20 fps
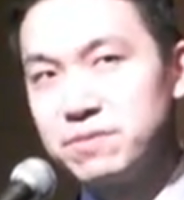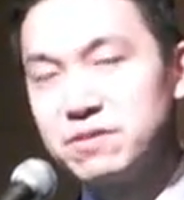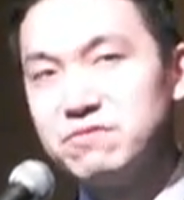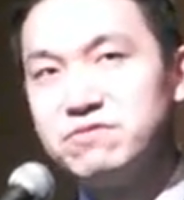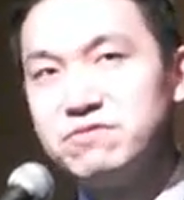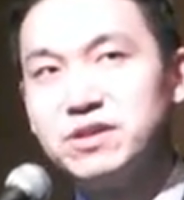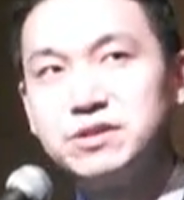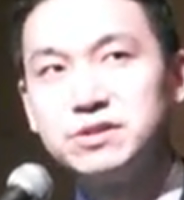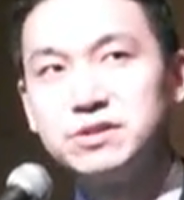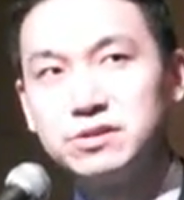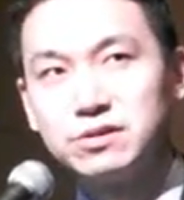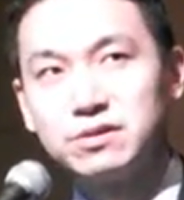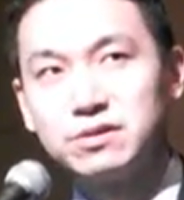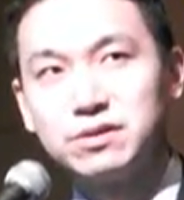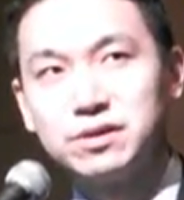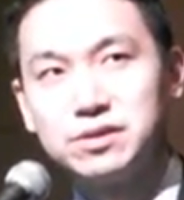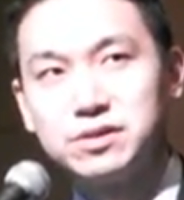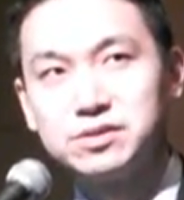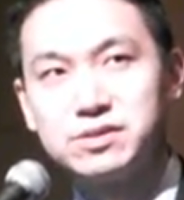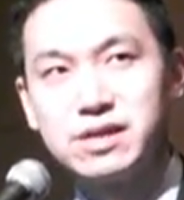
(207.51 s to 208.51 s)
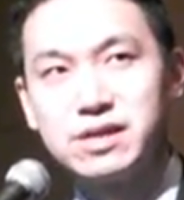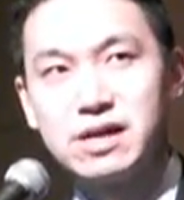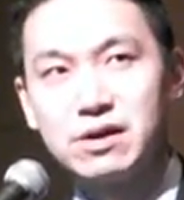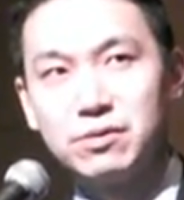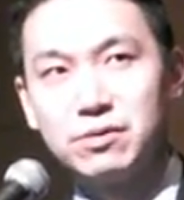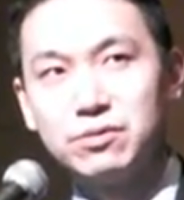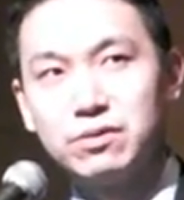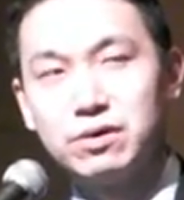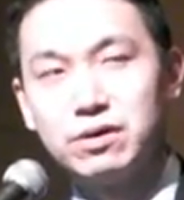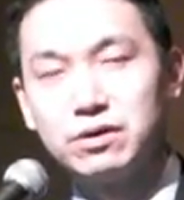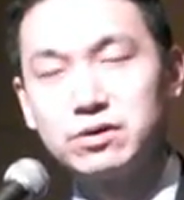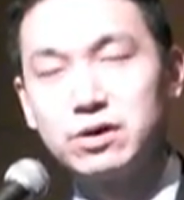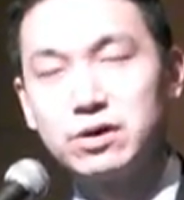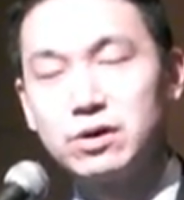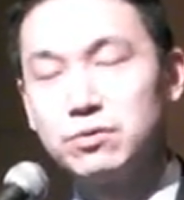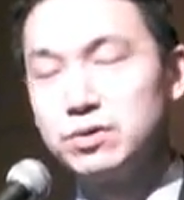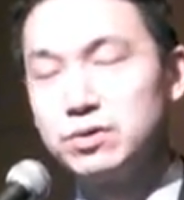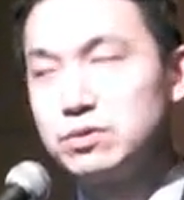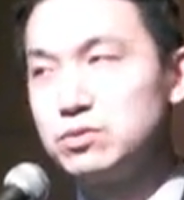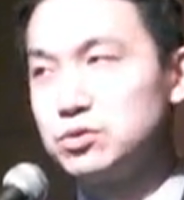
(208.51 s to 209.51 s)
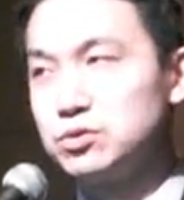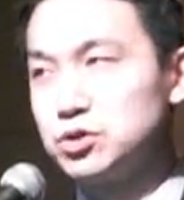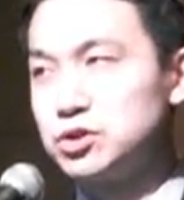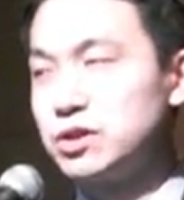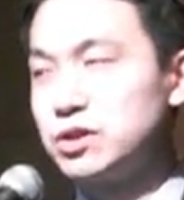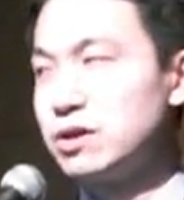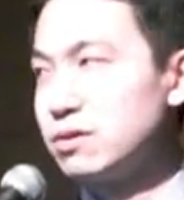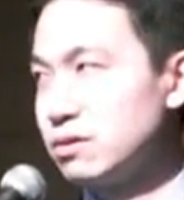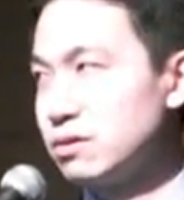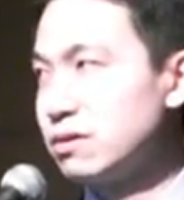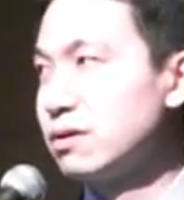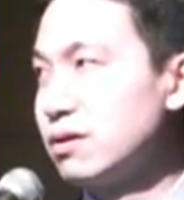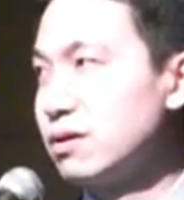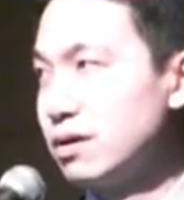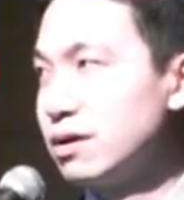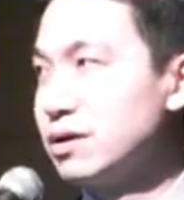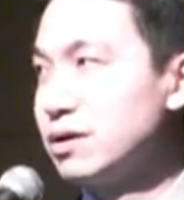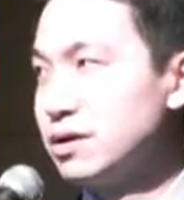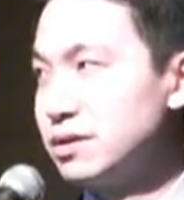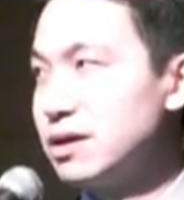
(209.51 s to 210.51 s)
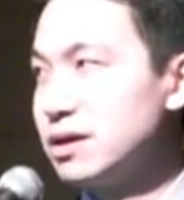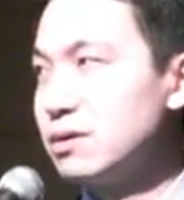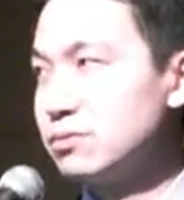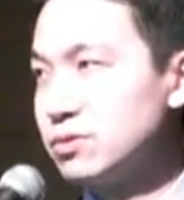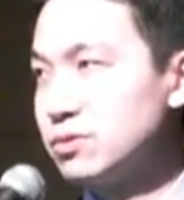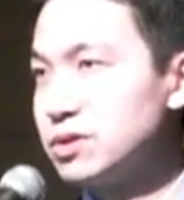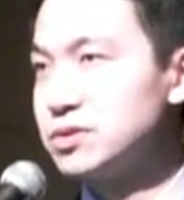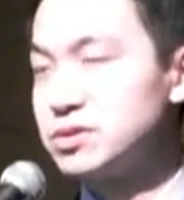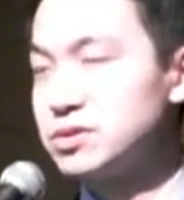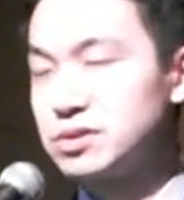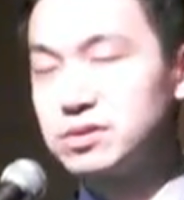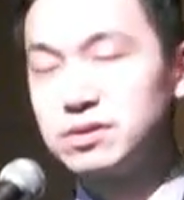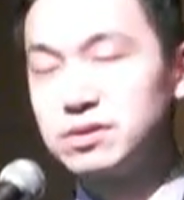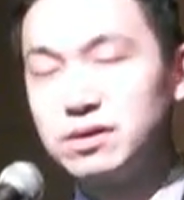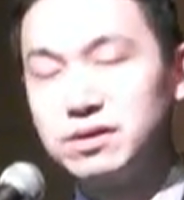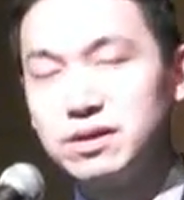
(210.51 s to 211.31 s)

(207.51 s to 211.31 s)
the vendor is now a co-equal share in that risk,